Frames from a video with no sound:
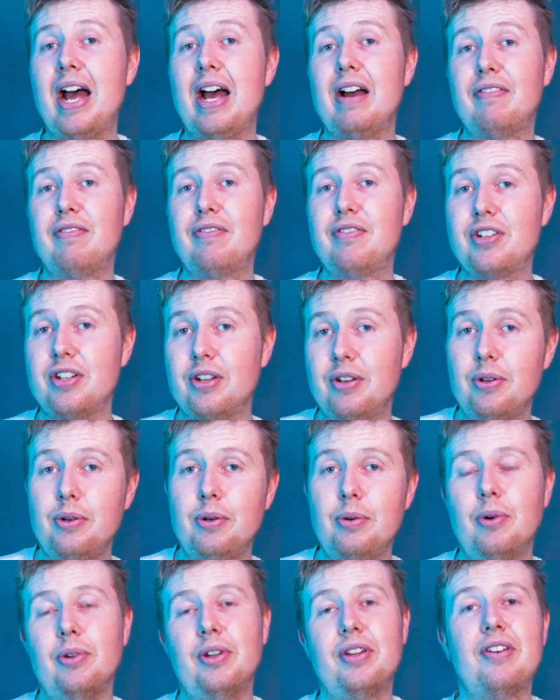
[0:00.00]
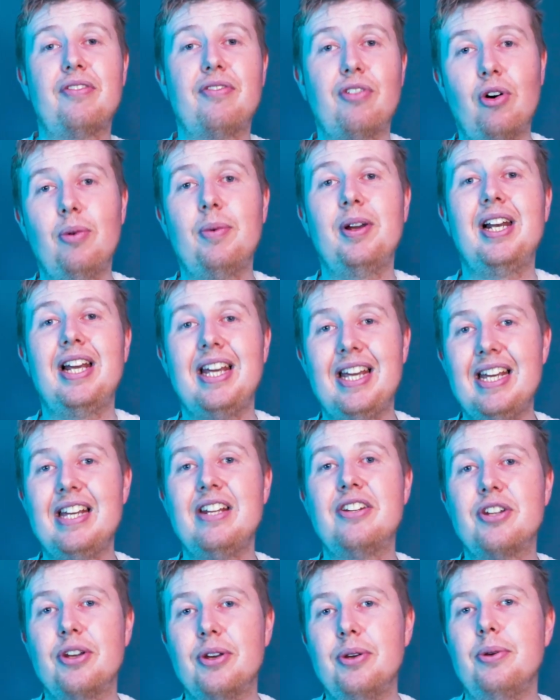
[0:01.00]
F two or the Formula
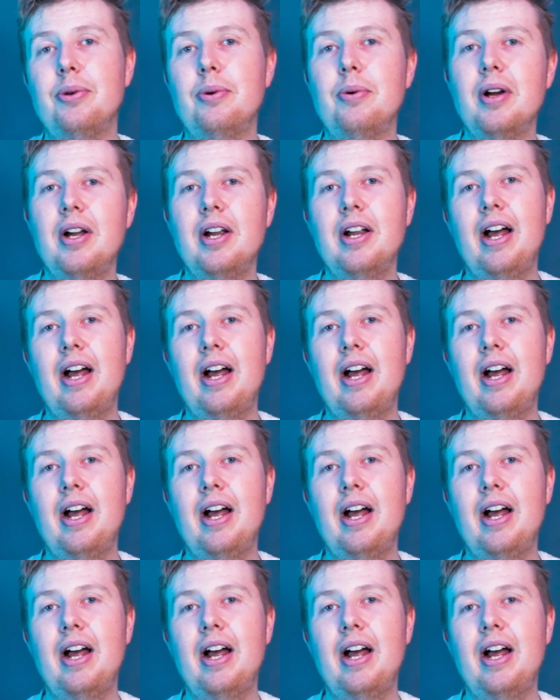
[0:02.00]
E two